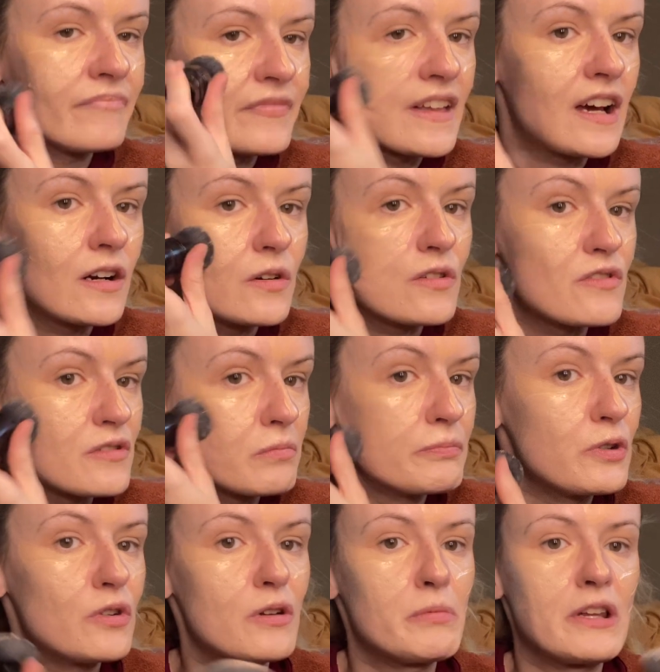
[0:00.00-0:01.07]
I don't use a
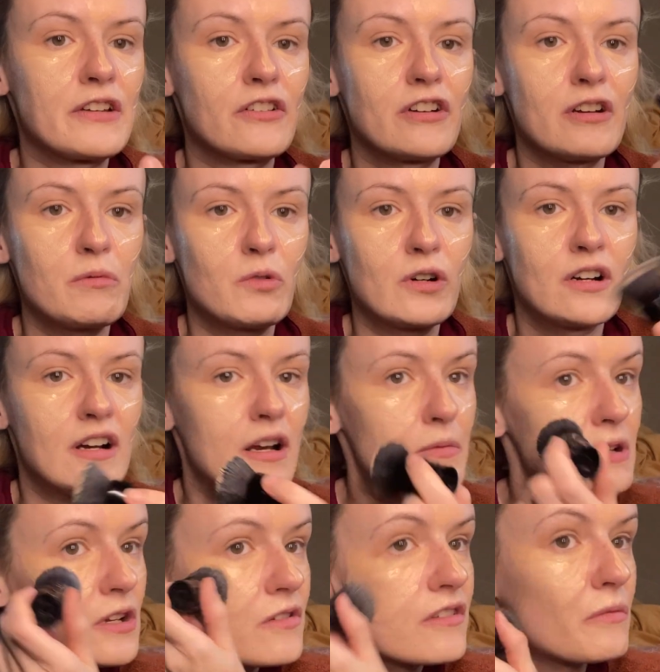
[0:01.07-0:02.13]
beauty blender anymore. I've been
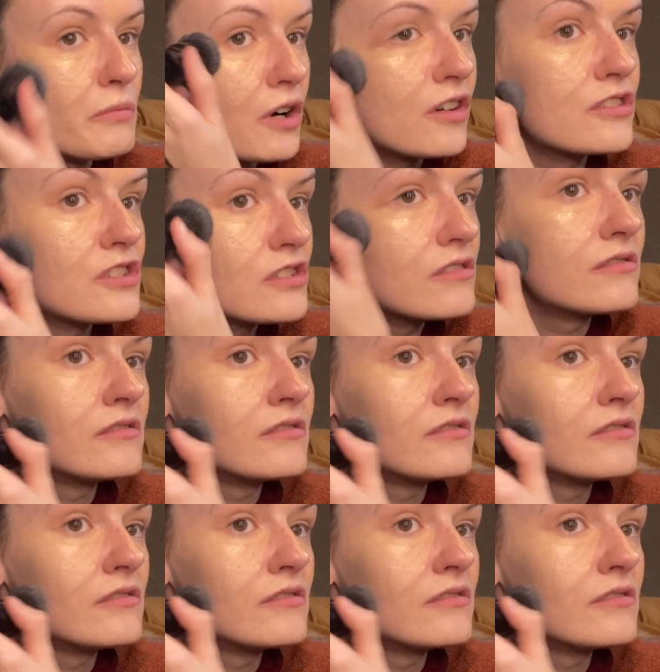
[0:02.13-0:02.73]
using a brush.